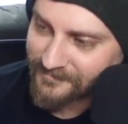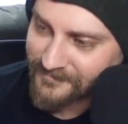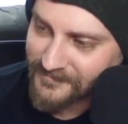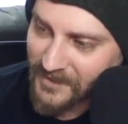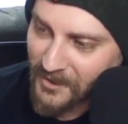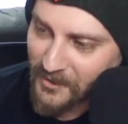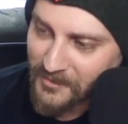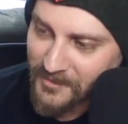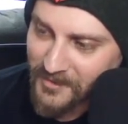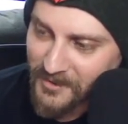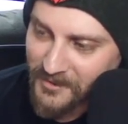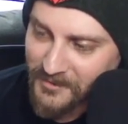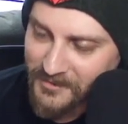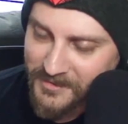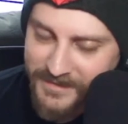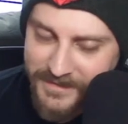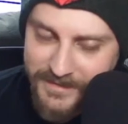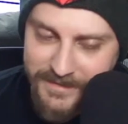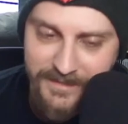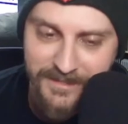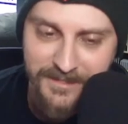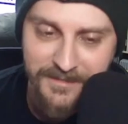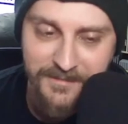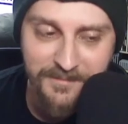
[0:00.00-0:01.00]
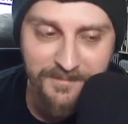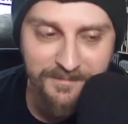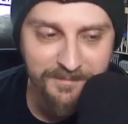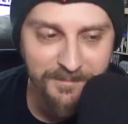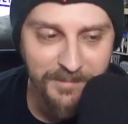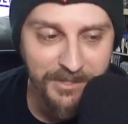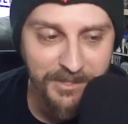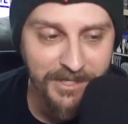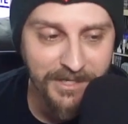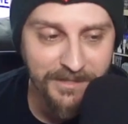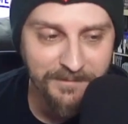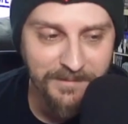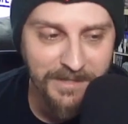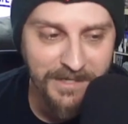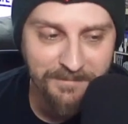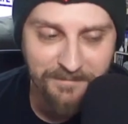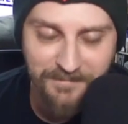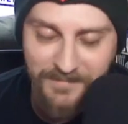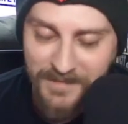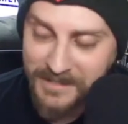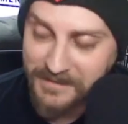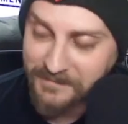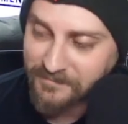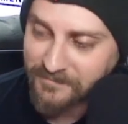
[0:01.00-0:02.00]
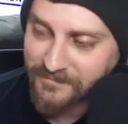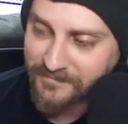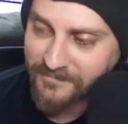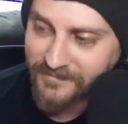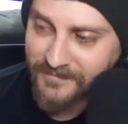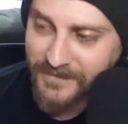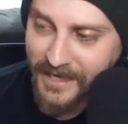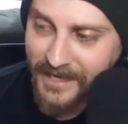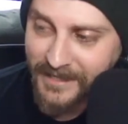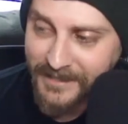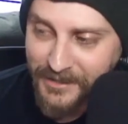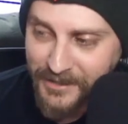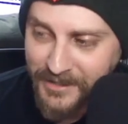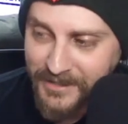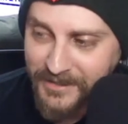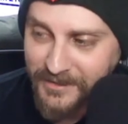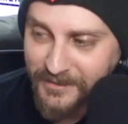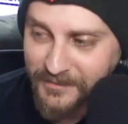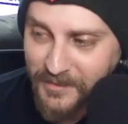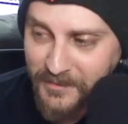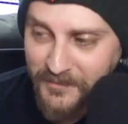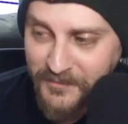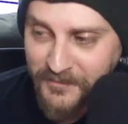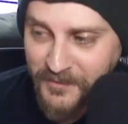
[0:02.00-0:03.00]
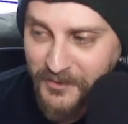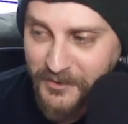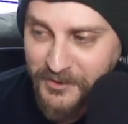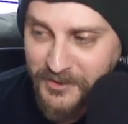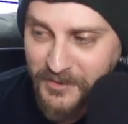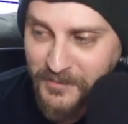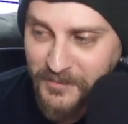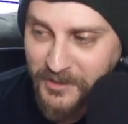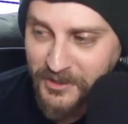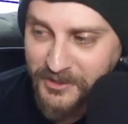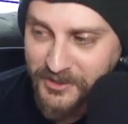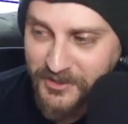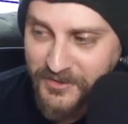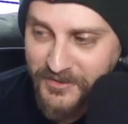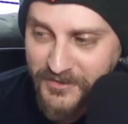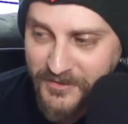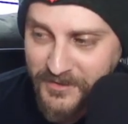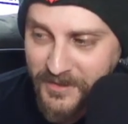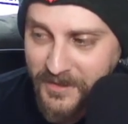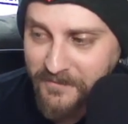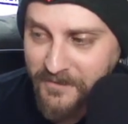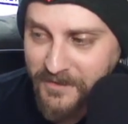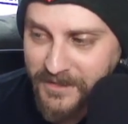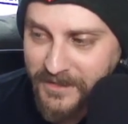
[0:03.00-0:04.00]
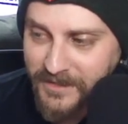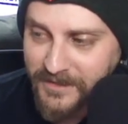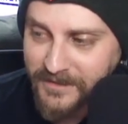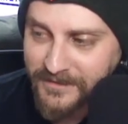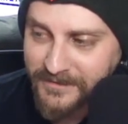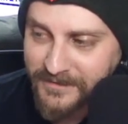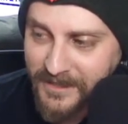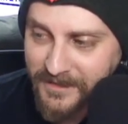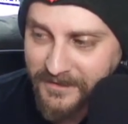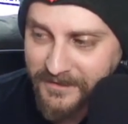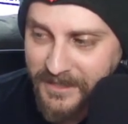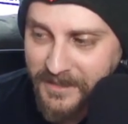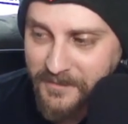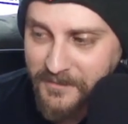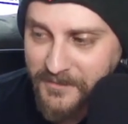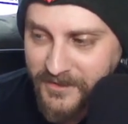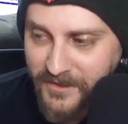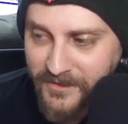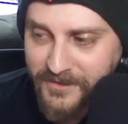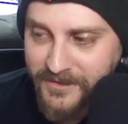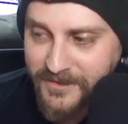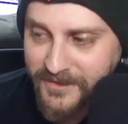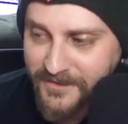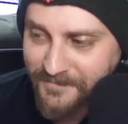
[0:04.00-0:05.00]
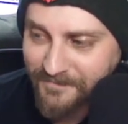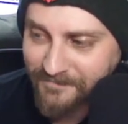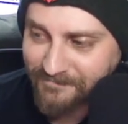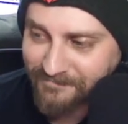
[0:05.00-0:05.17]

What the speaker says: I'll concede, but I think that first impressions are everything, and that game sucks.